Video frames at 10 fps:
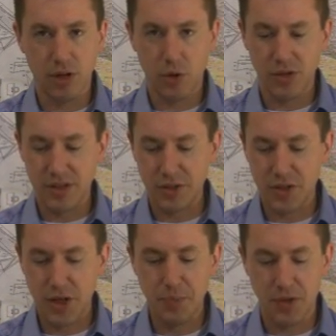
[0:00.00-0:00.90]
liquid that's
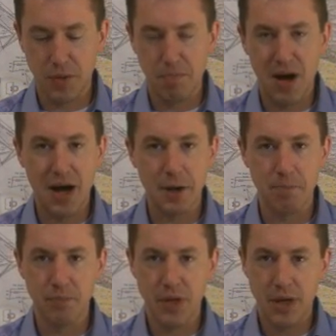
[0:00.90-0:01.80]
steeped at the
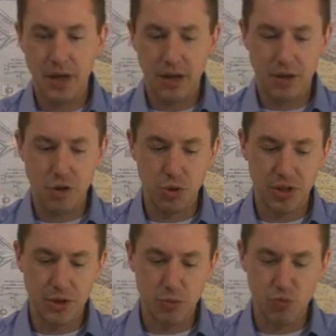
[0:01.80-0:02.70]
bottom
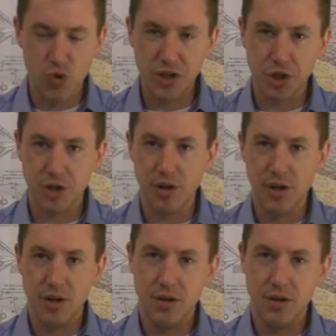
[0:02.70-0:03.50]
usually is richer,